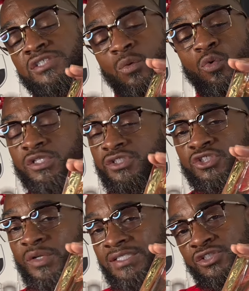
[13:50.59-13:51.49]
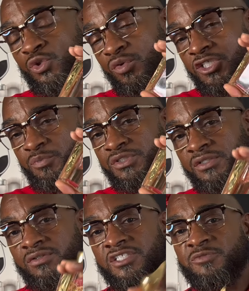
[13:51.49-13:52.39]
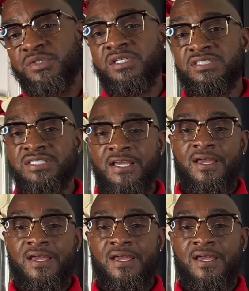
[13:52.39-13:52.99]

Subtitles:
and I wanted to show that to you in this particular list because